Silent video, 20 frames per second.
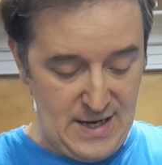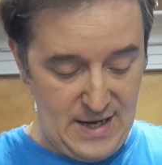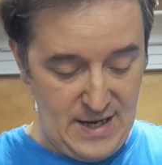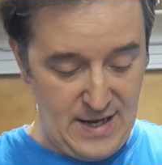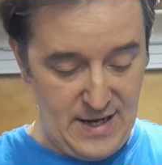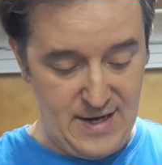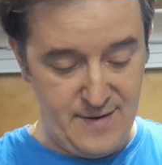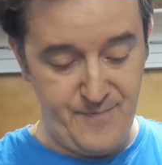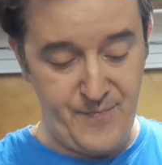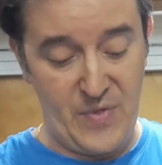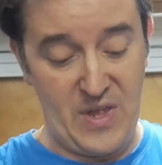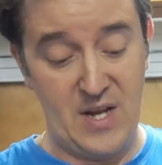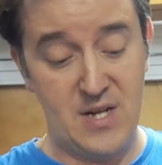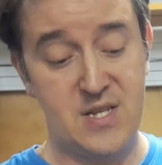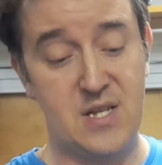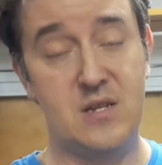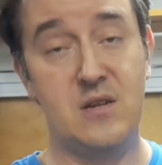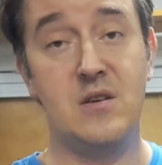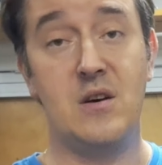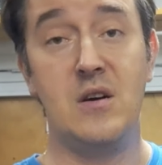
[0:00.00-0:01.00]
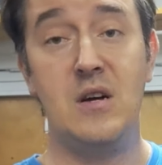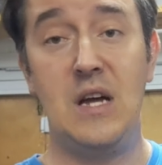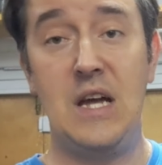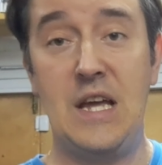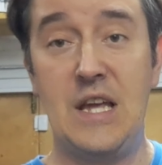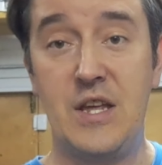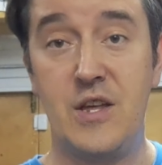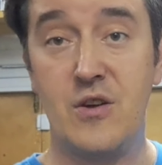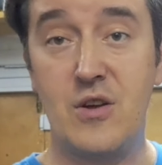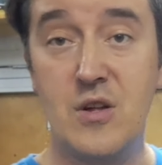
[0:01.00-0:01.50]
yeah so
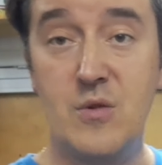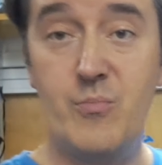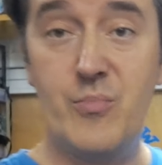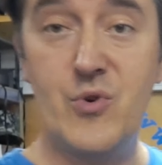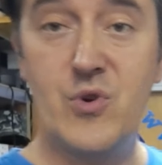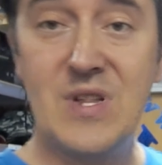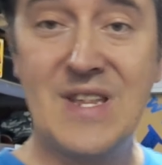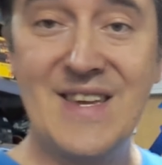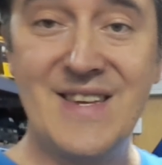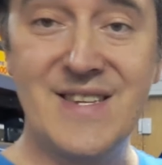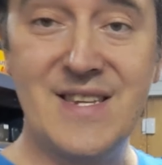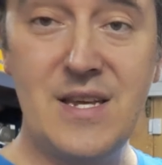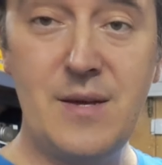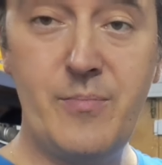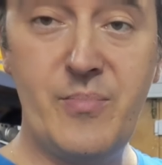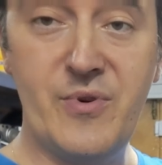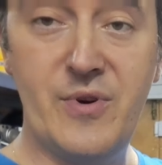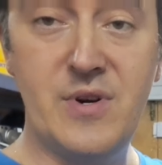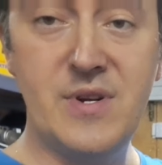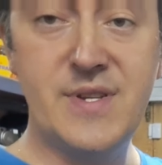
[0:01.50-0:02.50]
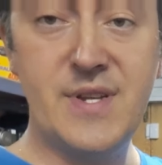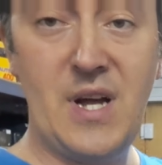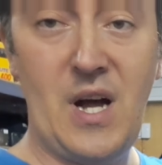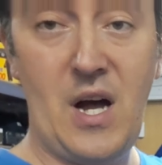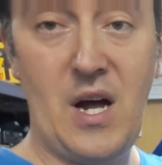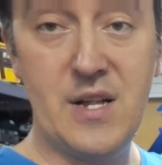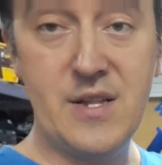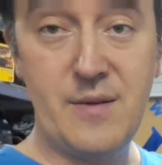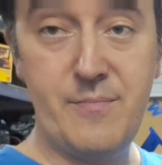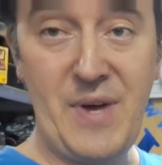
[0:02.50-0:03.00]
you can put the zippers
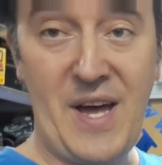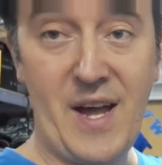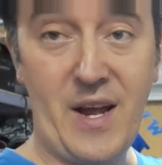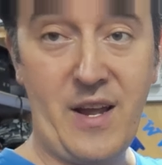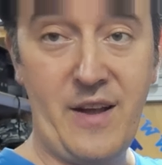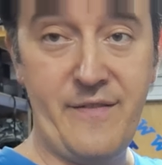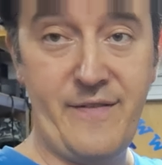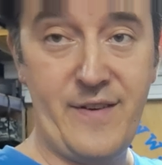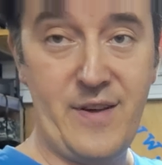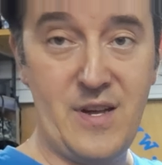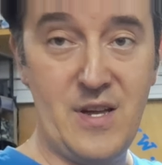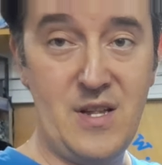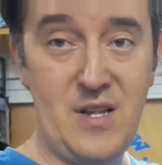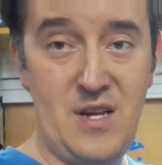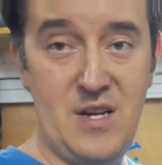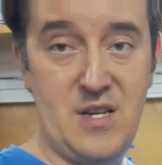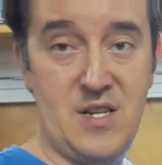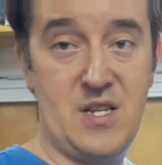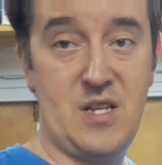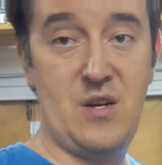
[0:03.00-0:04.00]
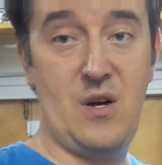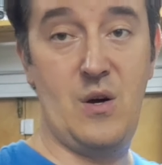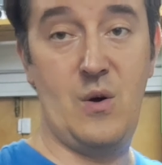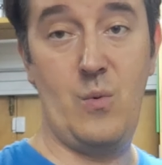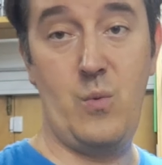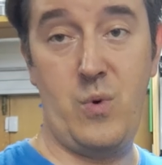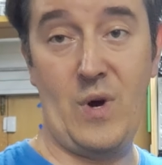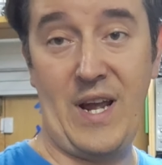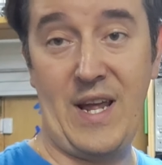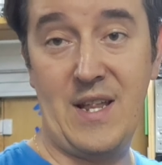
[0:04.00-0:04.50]
on the back of it so
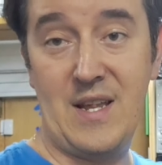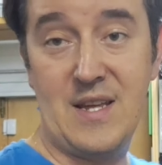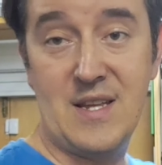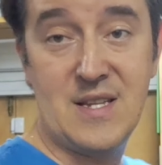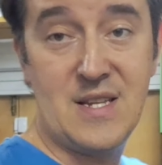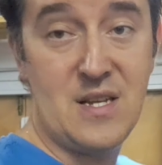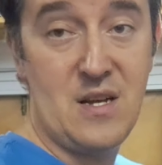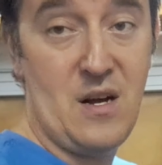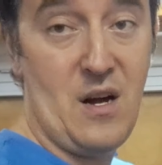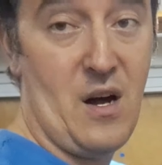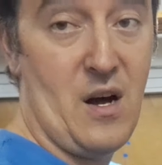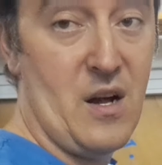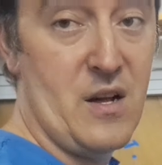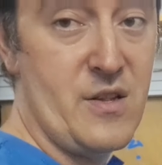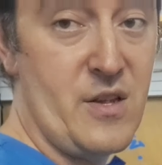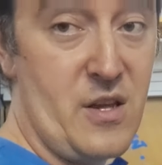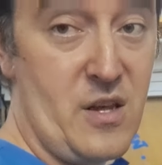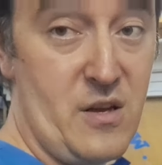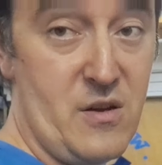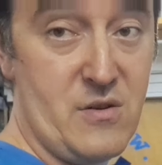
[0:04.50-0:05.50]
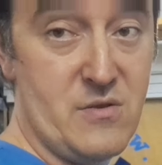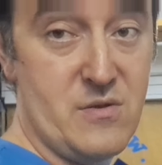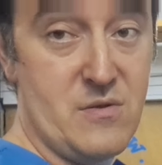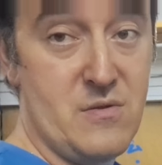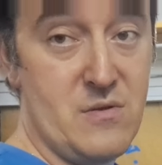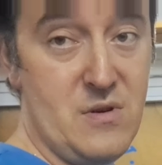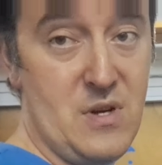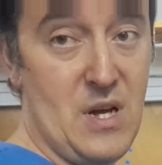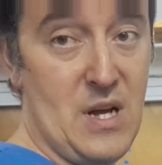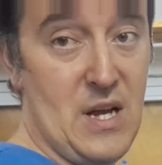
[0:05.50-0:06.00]
when it's on
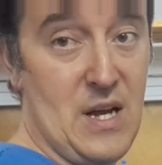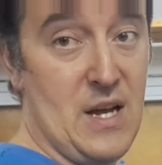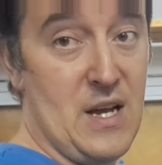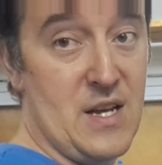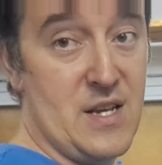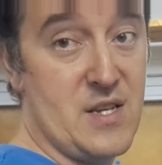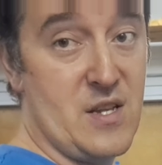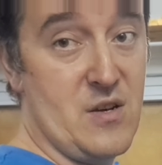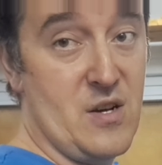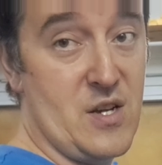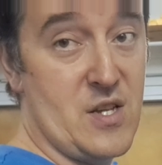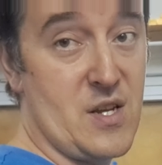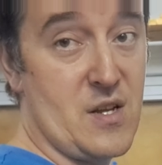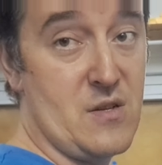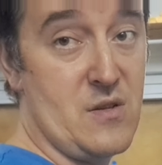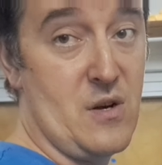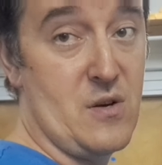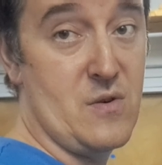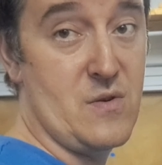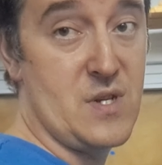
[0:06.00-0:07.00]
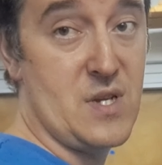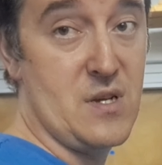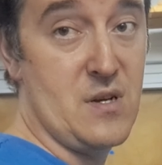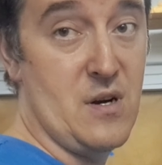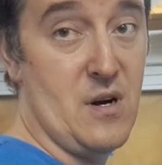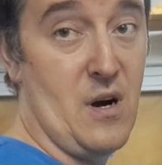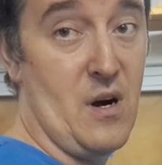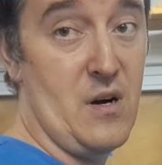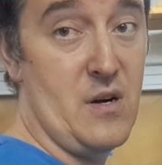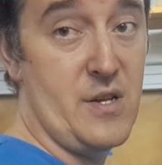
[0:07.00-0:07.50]
you so it's
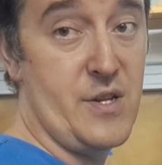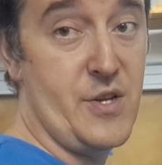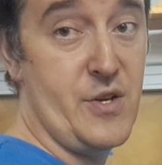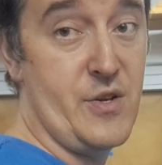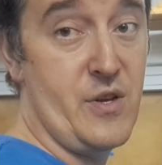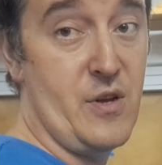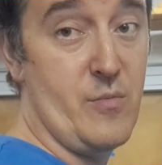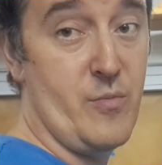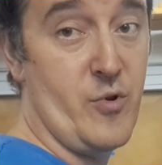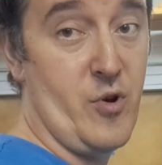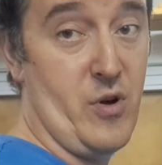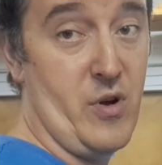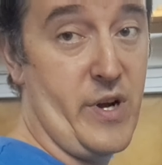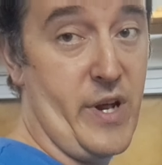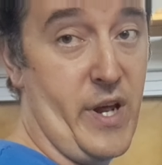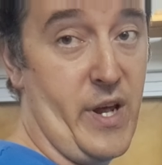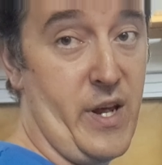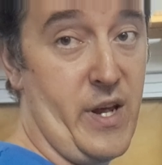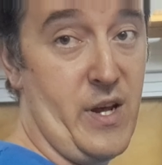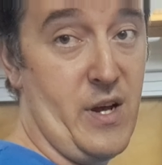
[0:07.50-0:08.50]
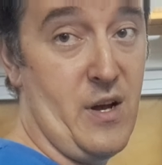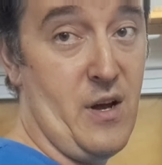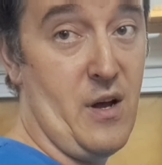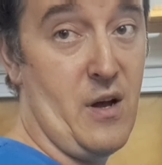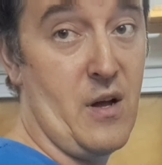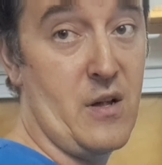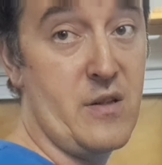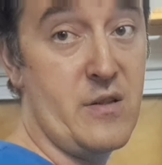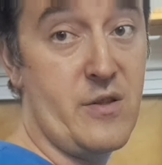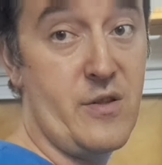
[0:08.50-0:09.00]
closer to your body
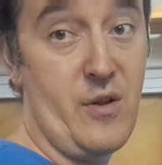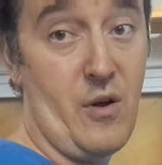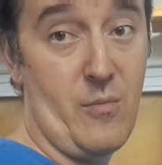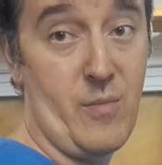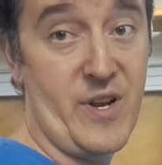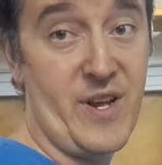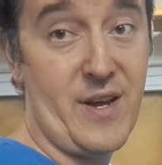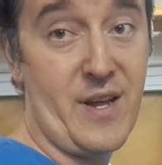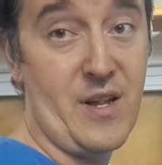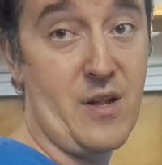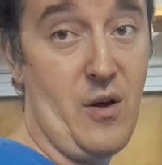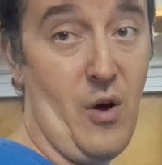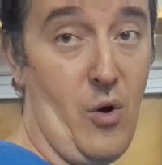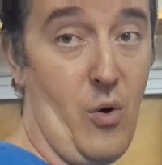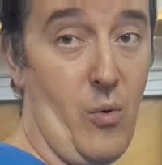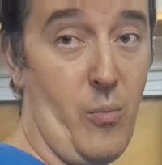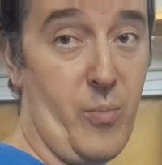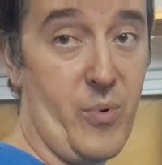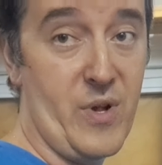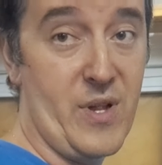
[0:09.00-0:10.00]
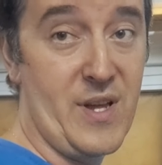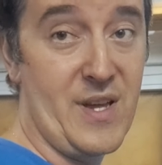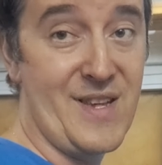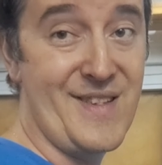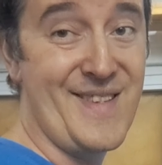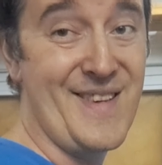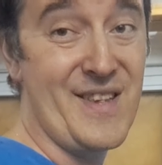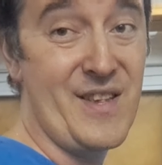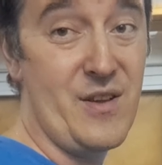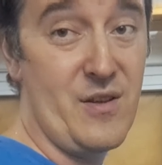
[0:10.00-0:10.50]
and nobody can open
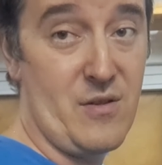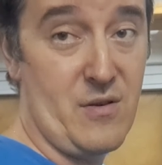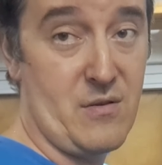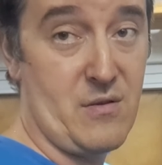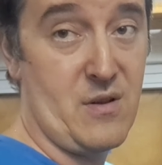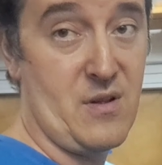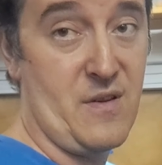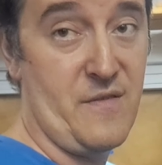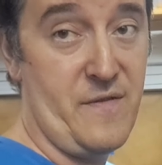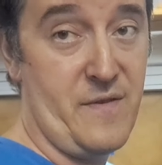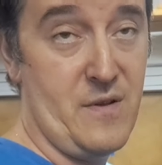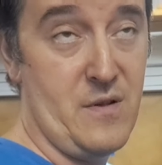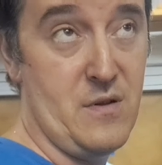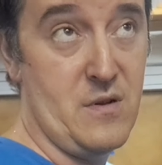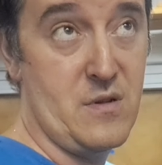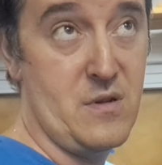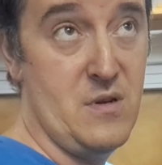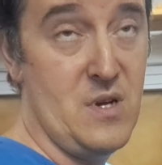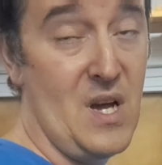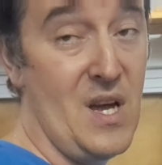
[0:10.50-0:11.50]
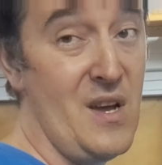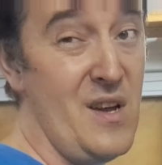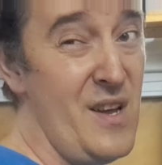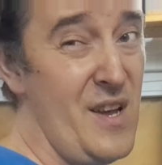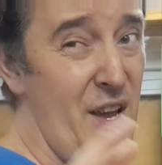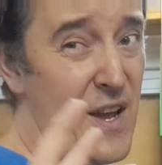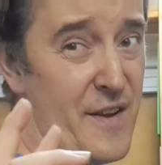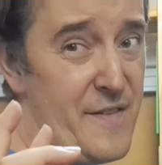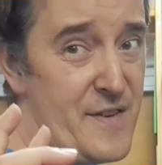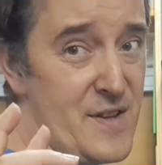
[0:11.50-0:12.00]
it that you're not gonna feel it
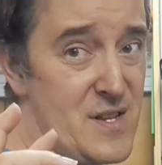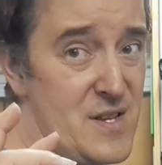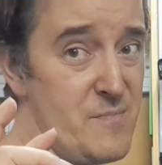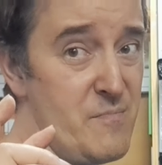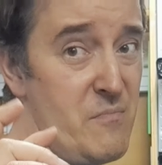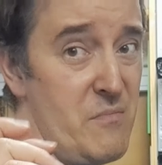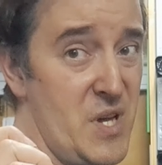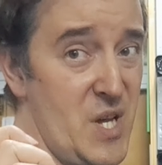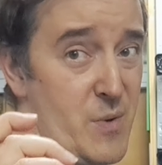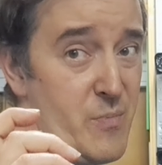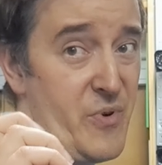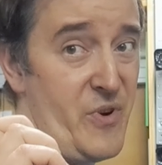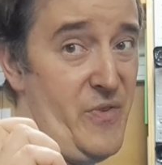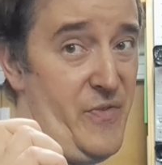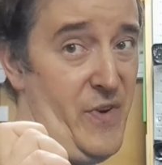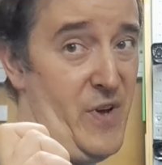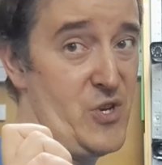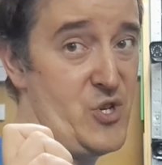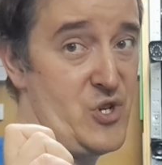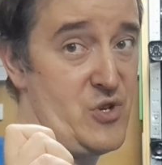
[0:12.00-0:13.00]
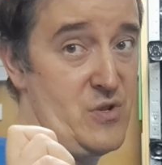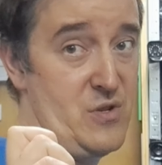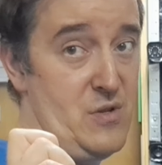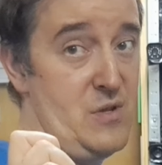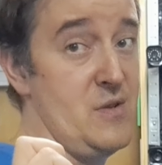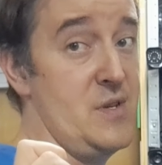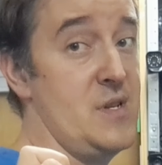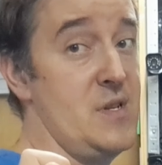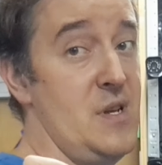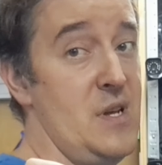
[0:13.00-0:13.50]
if it's big
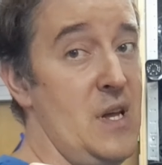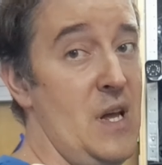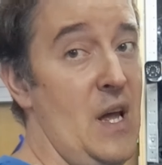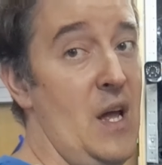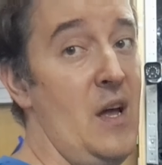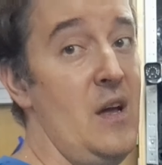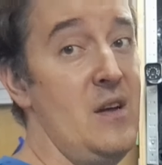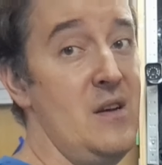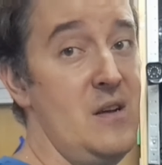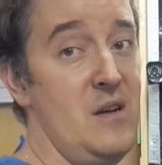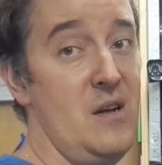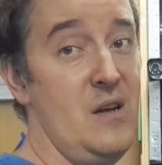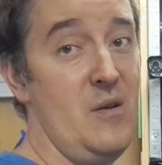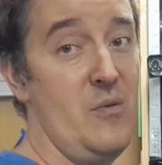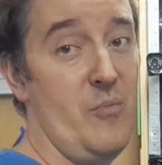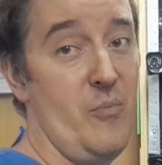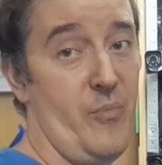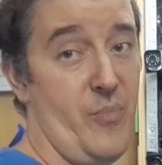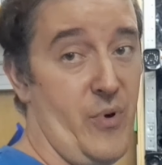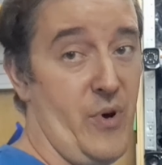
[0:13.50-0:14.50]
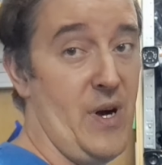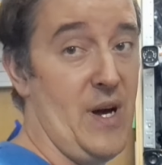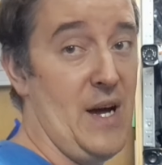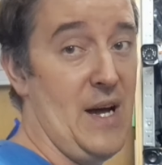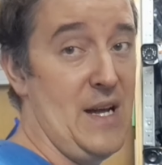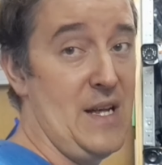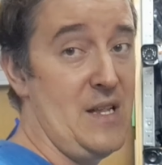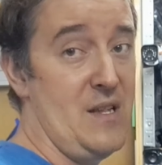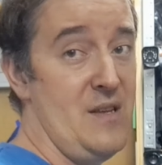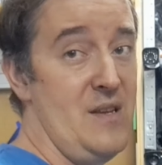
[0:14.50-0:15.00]
professionals
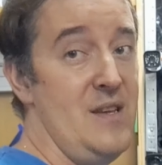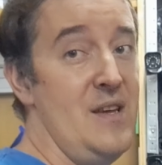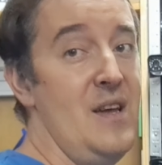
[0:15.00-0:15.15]
but